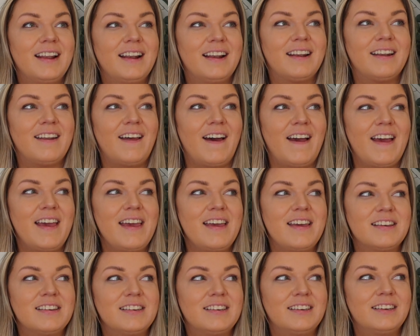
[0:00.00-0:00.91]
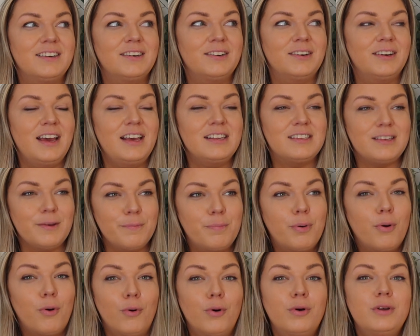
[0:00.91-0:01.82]
like, it's
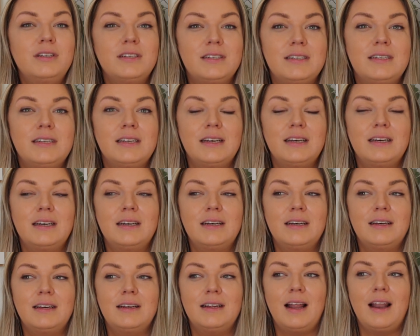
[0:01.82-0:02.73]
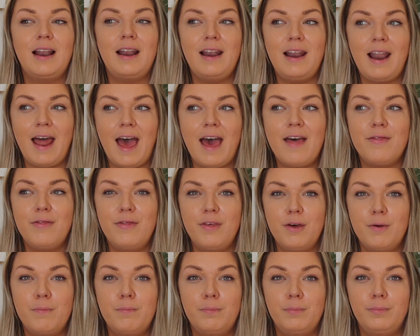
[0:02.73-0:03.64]
important to let
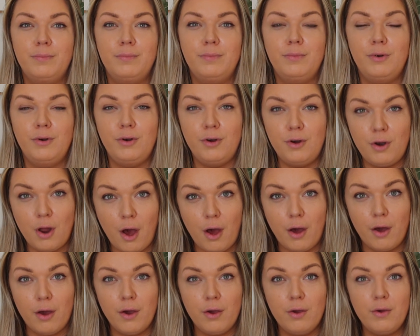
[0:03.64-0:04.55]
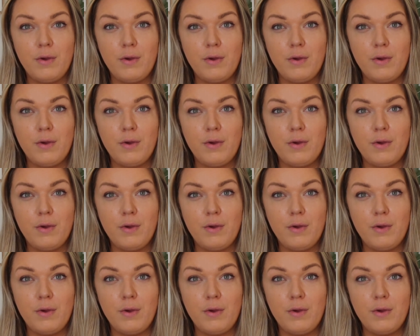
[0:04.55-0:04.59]
them know,